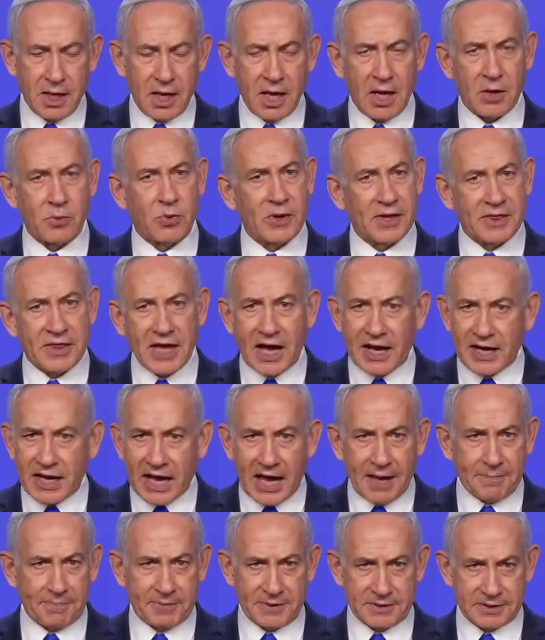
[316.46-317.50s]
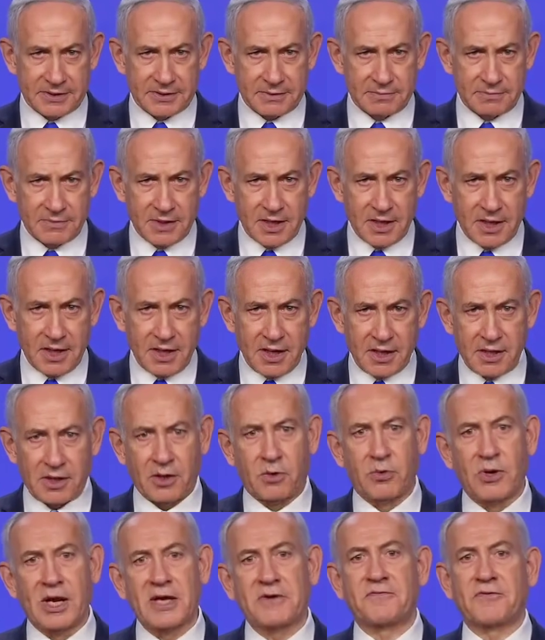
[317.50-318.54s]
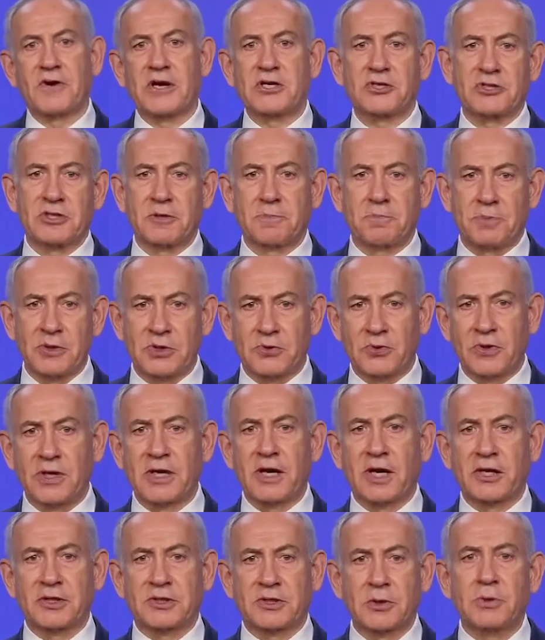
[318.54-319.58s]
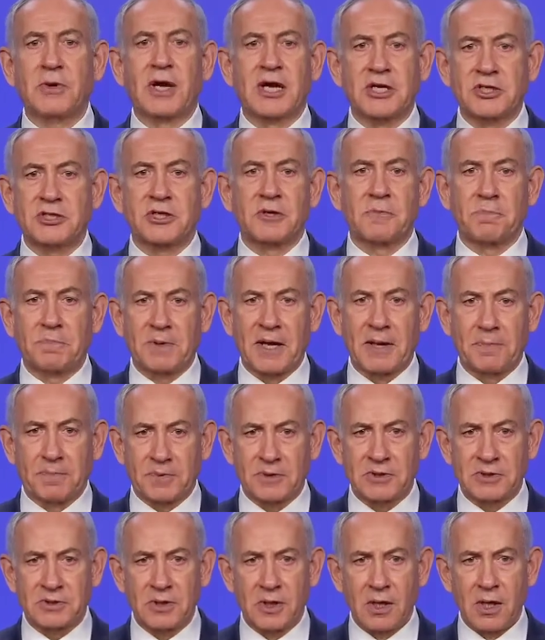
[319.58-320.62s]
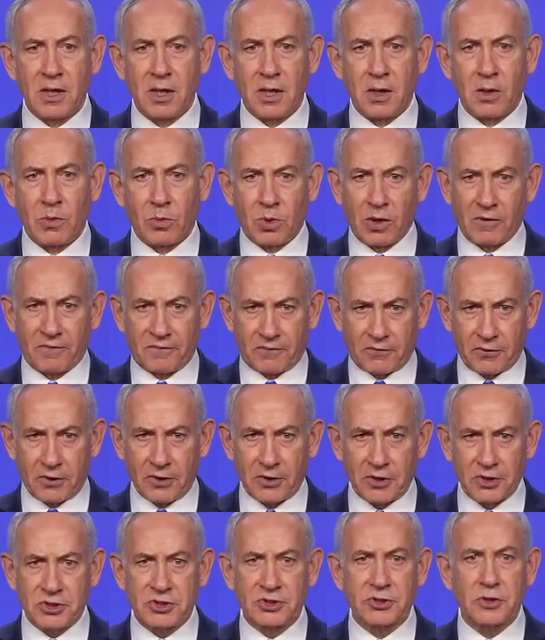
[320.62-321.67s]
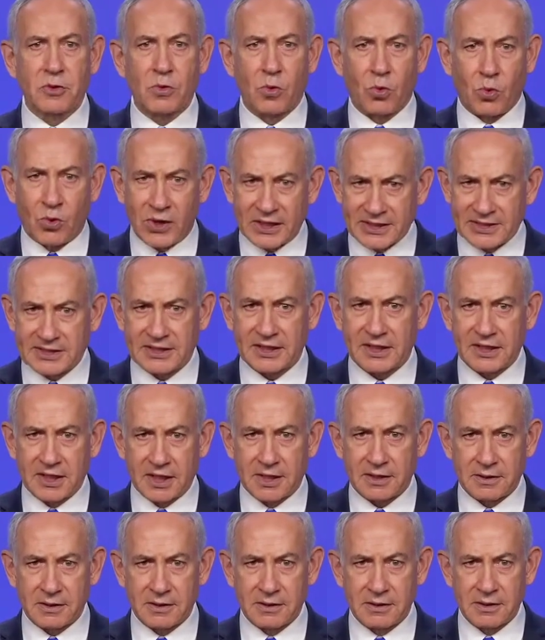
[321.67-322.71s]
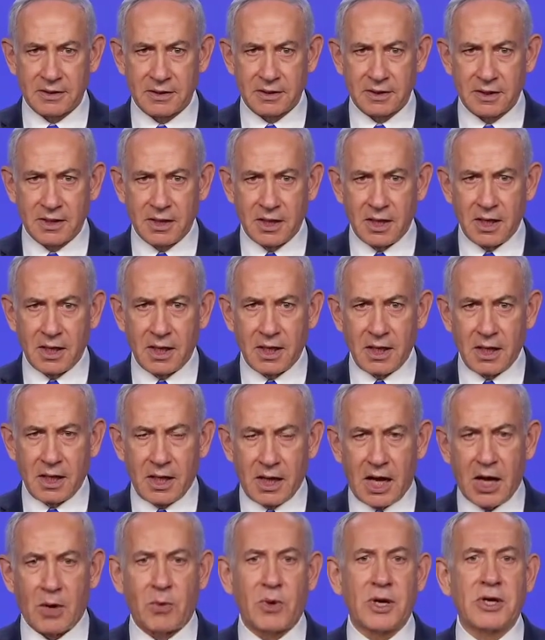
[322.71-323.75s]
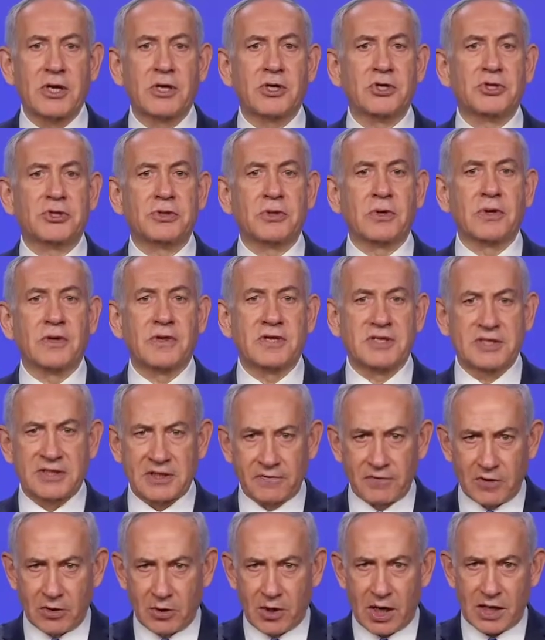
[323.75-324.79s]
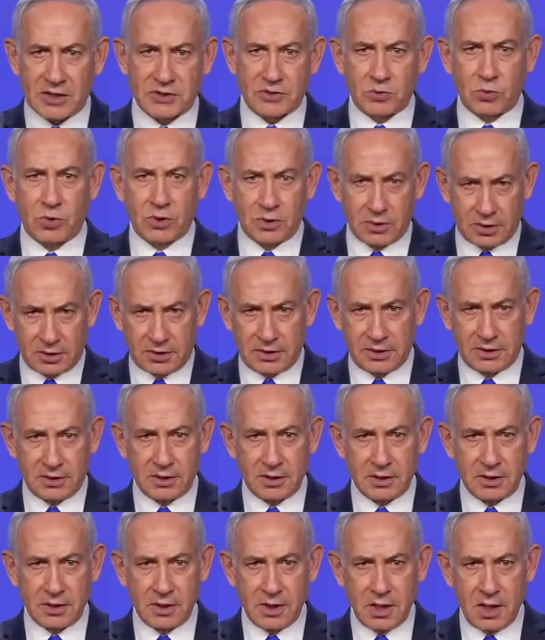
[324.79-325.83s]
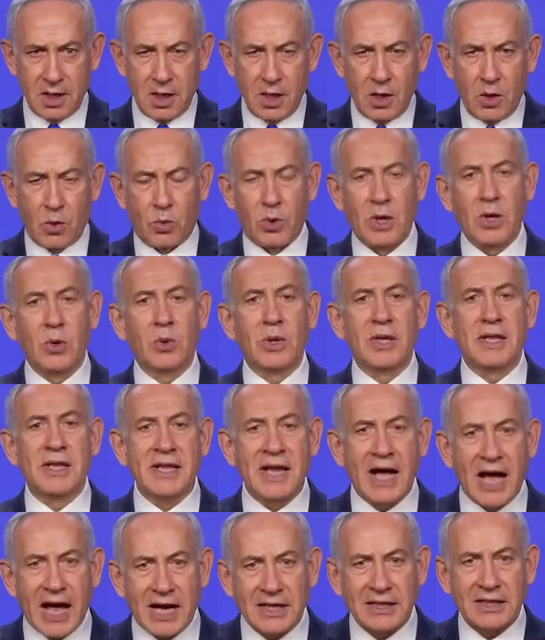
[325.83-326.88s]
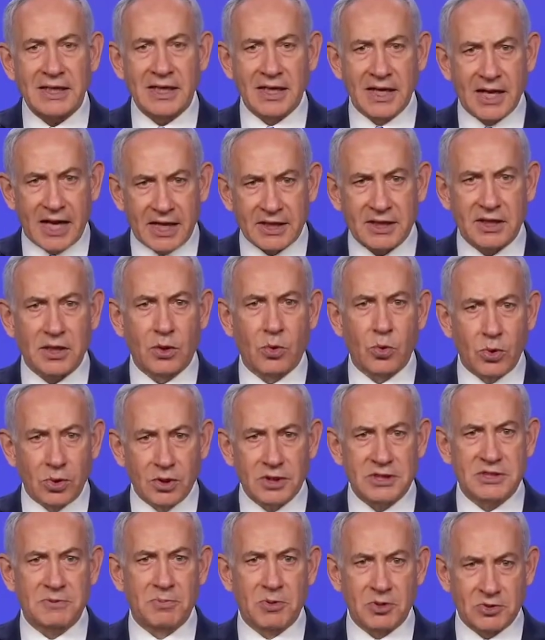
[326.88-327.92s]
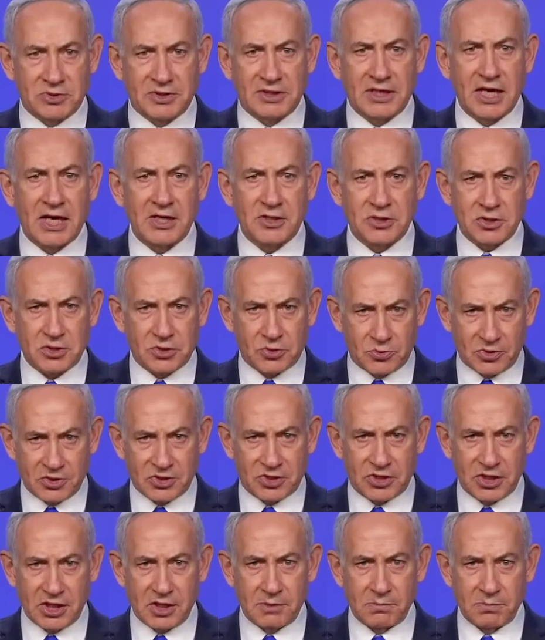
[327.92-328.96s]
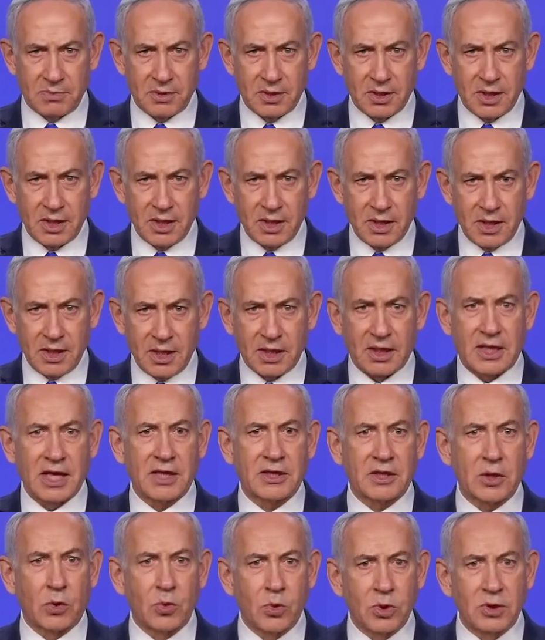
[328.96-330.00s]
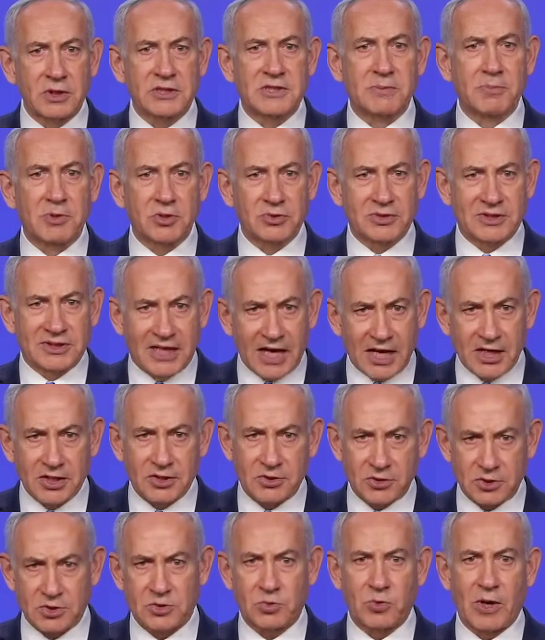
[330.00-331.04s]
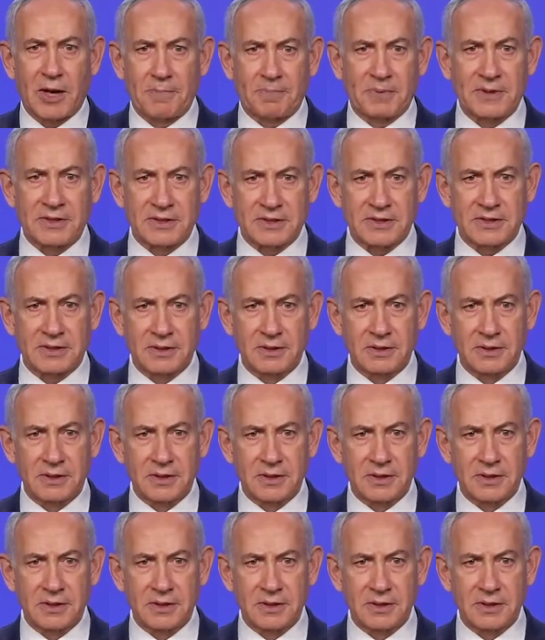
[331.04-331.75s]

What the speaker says: And when that happens, the great friendship between our two ancient peoples will flourish once again. I want to assure the civilized world, we will not let the world's most dangerous regime get the world's most dangerous weapons.